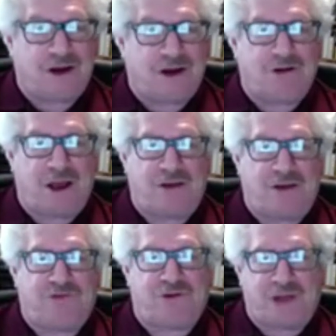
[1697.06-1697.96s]
All
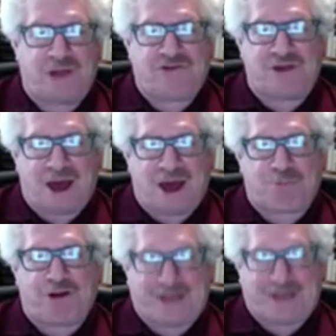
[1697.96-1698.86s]
right, so let's not
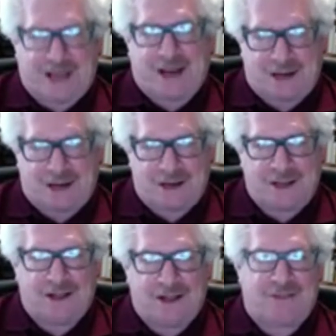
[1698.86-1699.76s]
pretend
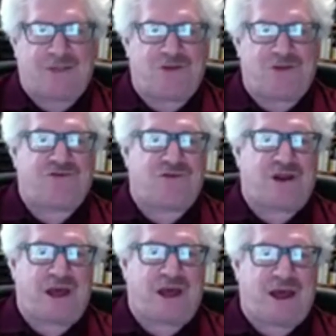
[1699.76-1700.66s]
that this
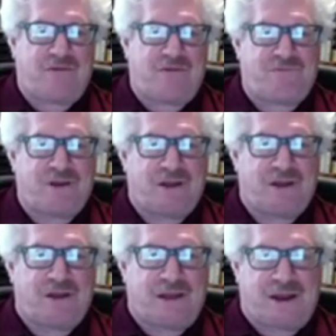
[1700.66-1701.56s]
doesn't have
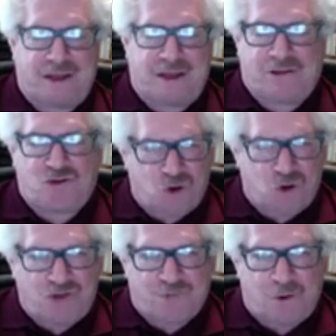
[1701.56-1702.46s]
that that
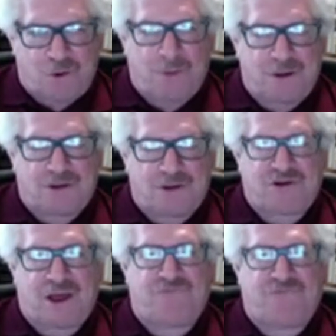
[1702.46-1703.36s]
DeJoy's appointment
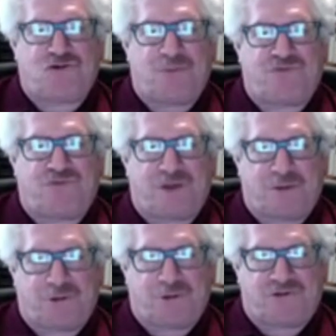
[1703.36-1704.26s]
doesn't have Trump's
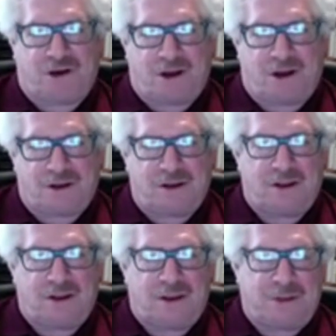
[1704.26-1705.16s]
fingerprints on it
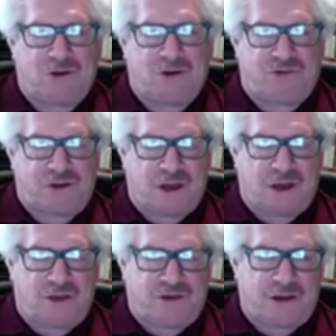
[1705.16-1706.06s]
because it
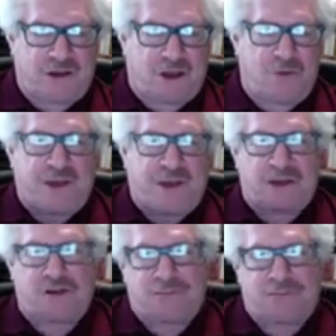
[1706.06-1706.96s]
does. Now to go
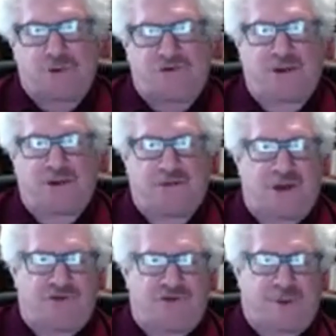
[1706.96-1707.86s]
back to the points that you
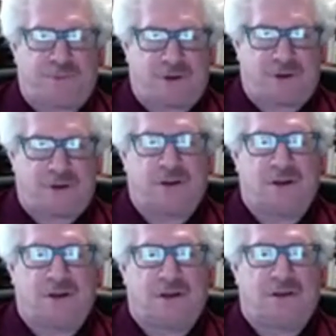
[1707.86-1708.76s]
raised by putting you can't
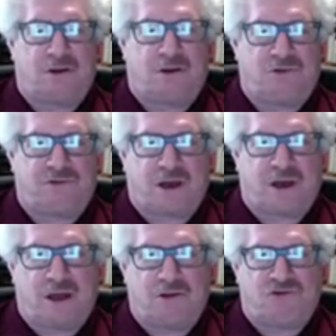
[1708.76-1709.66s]
prove that those,
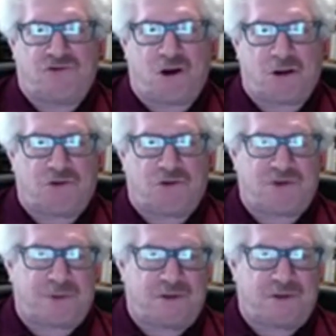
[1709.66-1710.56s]
uh, those
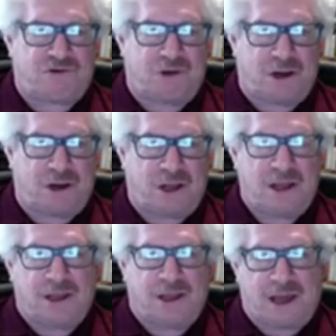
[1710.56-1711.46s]
articles up on the screen.
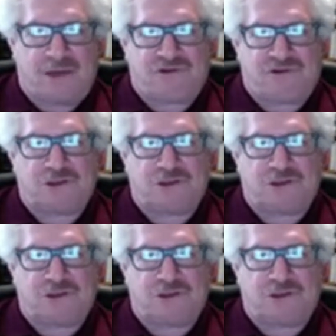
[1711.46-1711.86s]
Yes,